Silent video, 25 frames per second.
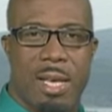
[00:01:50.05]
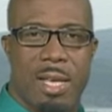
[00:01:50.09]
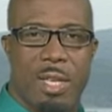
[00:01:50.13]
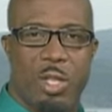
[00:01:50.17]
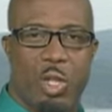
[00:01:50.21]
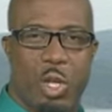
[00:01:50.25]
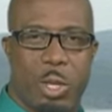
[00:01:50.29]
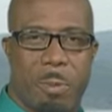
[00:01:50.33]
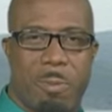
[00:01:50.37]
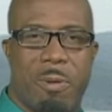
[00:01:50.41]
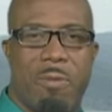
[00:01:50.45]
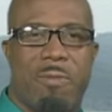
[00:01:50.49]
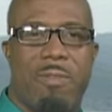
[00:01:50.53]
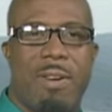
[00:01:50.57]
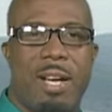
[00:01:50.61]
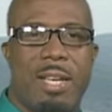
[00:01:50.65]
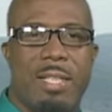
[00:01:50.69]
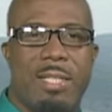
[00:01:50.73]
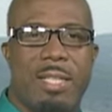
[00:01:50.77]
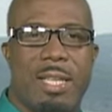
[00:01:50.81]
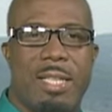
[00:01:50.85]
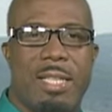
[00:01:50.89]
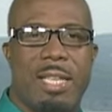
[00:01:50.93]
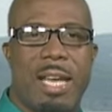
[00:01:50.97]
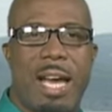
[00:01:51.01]
She
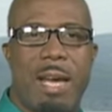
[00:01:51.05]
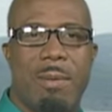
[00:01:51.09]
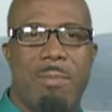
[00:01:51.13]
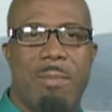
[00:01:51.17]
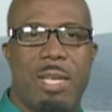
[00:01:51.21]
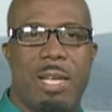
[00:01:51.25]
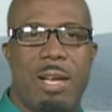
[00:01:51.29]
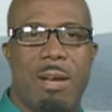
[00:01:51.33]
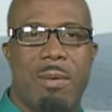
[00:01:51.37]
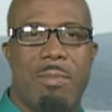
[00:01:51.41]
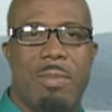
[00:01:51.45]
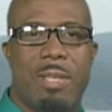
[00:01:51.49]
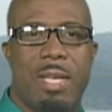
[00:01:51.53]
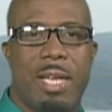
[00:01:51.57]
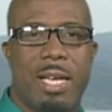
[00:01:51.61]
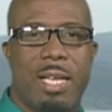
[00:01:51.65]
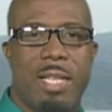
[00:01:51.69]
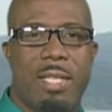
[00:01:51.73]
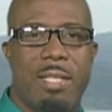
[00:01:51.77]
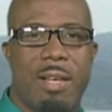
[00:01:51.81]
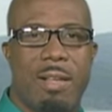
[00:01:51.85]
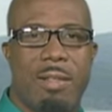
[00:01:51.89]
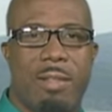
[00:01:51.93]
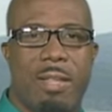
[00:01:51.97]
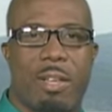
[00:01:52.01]
provides a timely
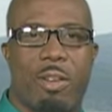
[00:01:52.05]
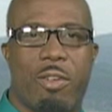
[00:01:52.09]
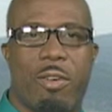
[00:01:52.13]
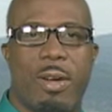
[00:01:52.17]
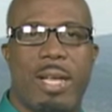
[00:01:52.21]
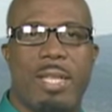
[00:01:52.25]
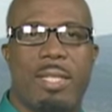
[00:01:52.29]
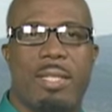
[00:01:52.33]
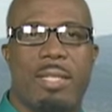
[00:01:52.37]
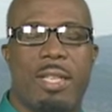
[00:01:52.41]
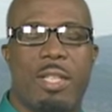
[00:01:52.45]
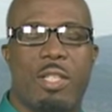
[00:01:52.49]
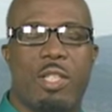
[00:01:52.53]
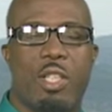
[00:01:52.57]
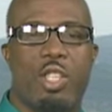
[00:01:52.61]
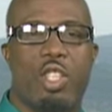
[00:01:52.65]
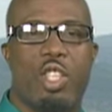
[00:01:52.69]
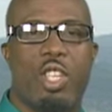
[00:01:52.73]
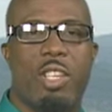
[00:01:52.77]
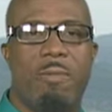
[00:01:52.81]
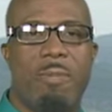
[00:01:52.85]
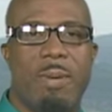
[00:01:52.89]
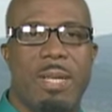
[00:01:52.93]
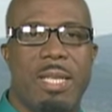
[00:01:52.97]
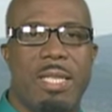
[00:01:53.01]
update on the Grade 6
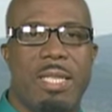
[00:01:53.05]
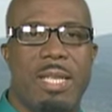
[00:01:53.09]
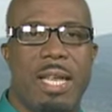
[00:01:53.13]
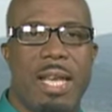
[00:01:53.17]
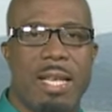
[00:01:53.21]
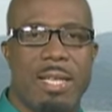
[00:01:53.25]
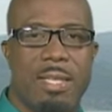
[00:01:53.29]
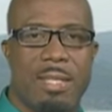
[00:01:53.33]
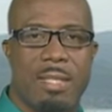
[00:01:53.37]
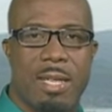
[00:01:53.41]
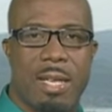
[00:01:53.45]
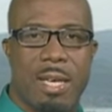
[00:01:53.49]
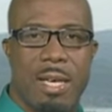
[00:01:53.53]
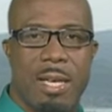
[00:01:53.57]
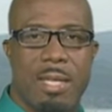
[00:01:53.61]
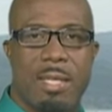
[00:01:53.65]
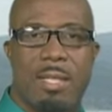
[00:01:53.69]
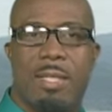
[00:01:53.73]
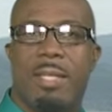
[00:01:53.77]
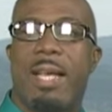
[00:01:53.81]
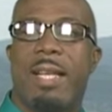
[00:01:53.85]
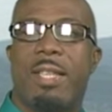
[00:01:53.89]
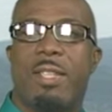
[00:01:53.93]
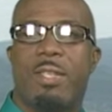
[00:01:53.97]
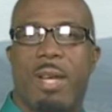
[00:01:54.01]
Achievement Test
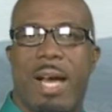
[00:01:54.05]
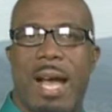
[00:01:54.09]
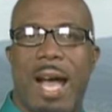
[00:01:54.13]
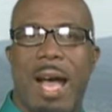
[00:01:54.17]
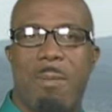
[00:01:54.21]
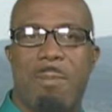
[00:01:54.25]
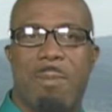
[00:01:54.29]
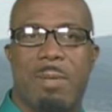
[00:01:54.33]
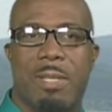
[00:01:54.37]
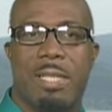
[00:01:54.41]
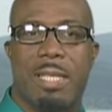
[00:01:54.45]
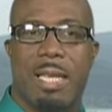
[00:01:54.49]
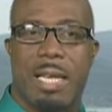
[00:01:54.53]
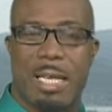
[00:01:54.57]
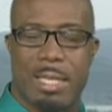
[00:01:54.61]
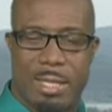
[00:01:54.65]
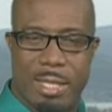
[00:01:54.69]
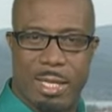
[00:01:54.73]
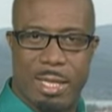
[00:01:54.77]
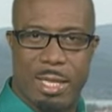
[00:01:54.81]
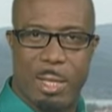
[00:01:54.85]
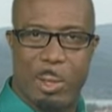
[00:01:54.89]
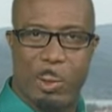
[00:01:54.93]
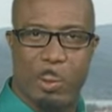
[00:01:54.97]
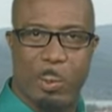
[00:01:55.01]
set to happen later
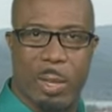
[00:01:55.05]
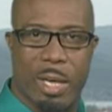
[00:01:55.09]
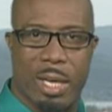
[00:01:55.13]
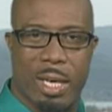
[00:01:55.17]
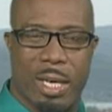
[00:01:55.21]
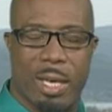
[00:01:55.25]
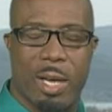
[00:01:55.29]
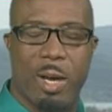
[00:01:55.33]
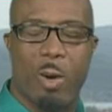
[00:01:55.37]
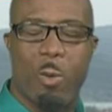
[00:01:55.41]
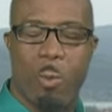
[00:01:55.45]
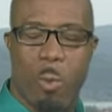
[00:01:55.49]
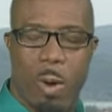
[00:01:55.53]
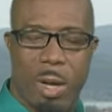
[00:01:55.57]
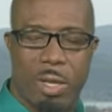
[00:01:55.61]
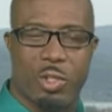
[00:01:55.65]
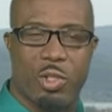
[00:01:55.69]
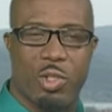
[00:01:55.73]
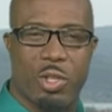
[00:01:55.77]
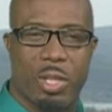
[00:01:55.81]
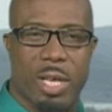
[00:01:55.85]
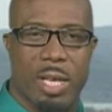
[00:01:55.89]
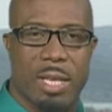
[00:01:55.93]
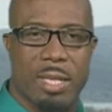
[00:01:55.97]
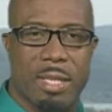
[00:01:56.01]
this week.
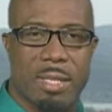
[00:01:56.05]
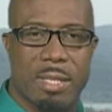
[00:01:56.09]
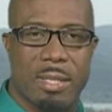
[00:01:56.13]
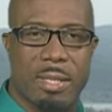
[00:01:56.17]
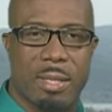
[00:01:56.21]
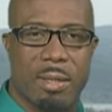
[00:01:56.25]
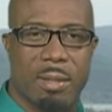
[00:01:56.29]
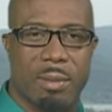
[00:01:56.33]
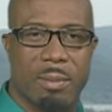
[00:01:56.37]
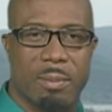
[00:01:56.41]
Watch this.